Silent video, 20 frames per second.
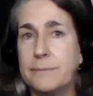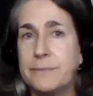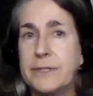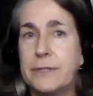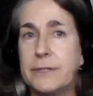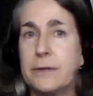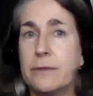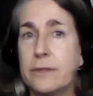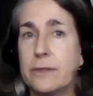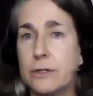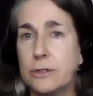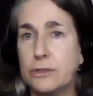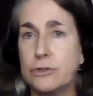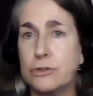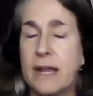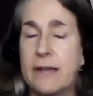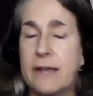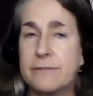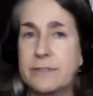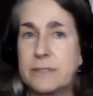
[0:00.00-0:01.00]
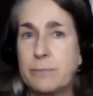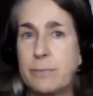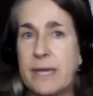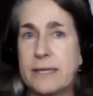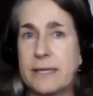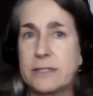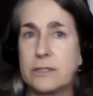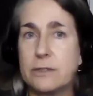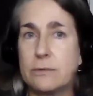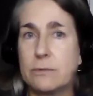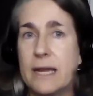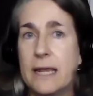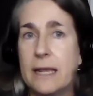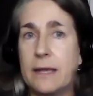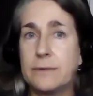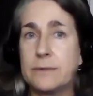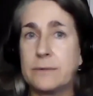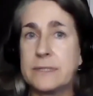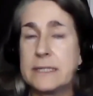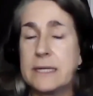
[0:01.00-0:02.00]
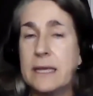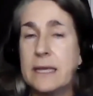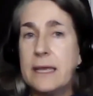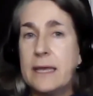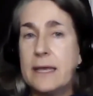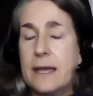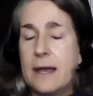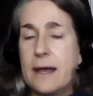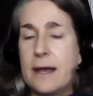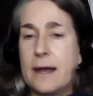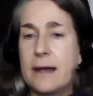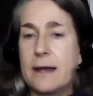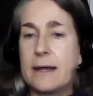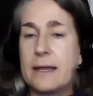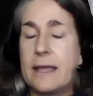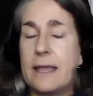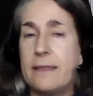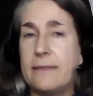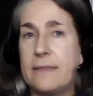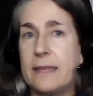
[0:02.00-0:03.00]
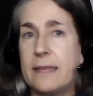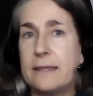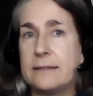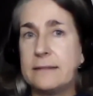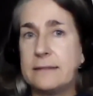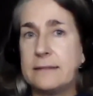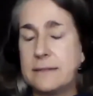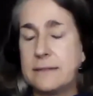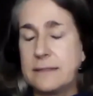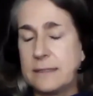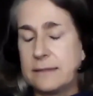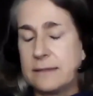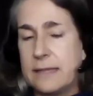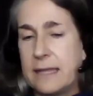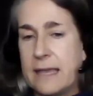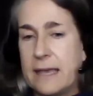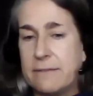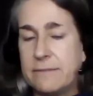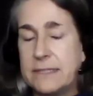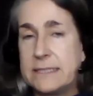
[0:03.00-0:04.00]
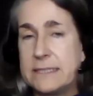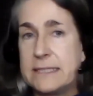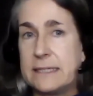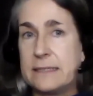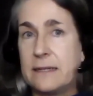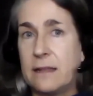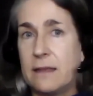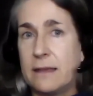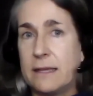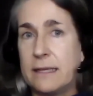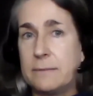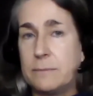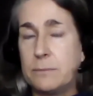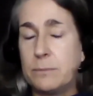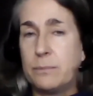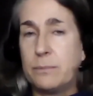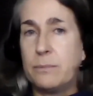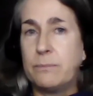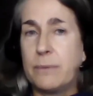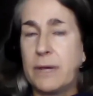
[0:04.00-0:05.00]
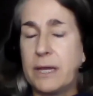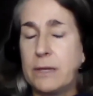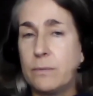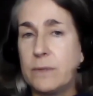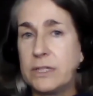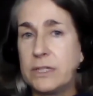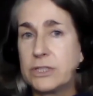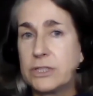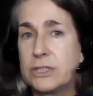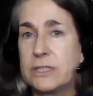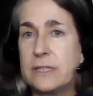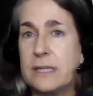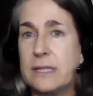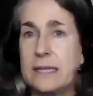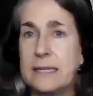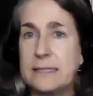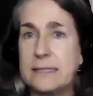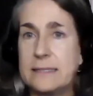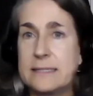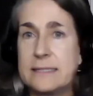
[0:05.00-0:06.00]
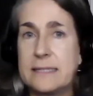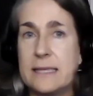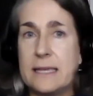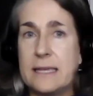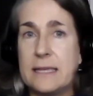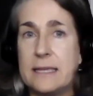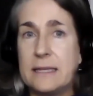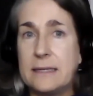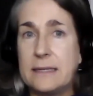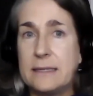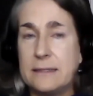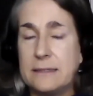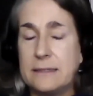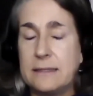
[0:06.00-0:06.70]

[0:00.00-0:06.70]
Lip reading: you know, there are drafts passed around and then they have a deadline by which they can say